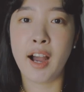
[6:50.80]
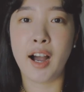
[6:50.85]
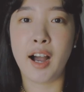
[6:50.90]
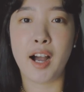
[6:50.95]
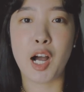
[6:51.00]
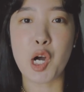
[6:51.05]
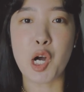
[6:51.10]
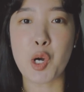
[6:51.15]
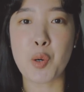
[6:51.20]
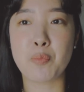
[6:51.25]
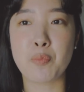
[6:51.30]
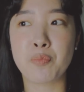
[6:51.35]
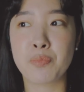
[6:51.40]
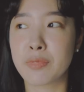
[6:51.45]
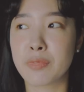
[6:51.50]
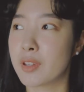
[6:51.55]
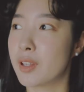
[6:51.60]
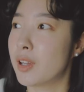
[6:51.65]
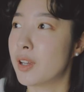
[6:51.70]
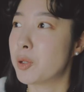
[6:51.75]
Um,
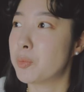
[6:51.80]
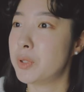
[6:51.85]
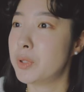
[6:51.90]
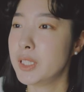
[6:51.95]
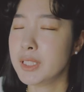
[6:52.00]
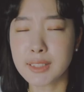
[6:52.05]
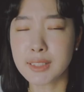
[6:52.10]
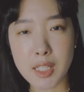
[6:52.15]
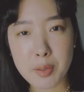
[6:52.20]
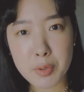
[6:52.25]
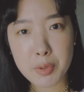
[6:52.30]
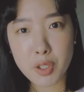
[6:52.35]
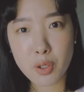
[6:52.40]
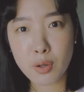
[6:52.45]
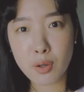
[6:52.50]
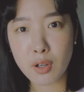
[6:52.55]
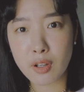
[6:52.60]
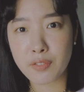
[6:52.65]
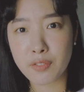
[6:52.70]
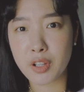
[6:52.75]
please let me
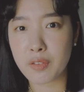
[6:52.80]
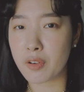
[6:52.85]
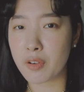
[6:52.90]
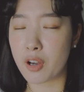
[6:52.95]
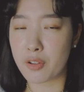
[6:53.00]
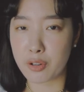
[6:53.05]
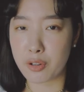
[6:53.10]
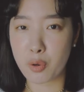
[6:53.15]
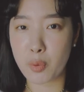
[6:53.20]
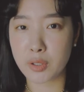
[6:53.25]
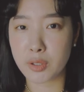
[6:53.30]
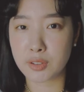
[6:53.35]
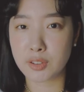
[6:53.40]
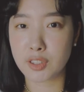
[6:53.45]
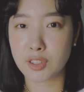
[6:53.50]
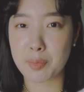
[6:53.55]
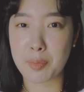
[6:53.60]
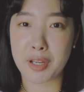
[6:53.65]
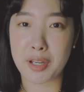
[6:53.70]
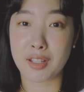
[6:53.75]
know if you have other
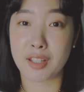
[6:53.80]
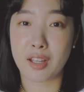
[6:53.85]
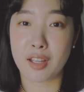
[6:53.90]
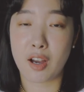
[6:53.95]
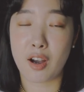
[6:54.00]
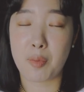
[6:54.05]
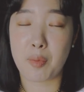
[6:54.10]
questions about my,